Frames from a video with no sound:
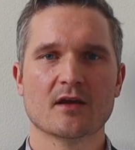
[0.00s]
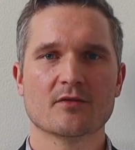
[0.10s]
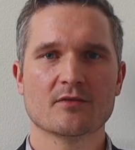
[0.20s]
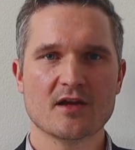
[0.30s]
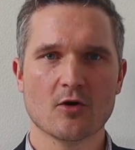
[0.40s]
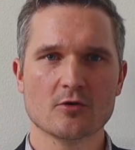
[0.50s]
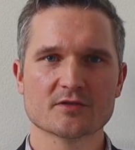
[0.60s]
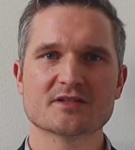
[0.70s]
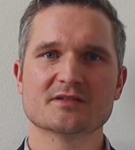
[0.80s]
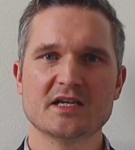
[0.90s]
the
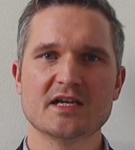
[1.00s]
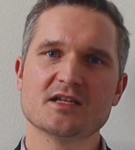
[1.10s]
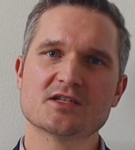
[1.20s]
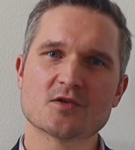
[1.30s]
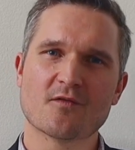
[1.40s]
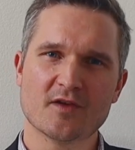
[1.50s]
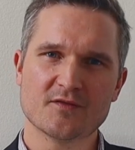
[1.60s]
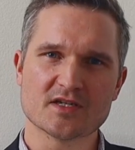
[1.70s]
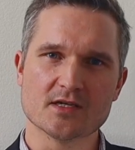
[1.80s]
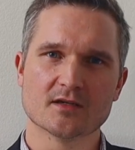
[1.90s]
old DD
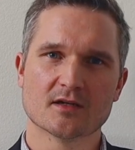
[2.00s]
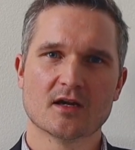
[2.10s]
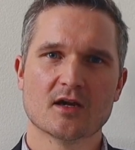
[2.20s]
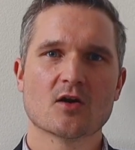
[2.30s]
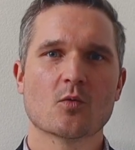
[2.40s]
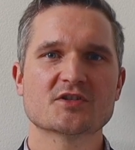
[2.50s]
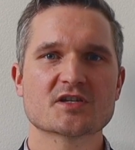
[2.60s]
250, which is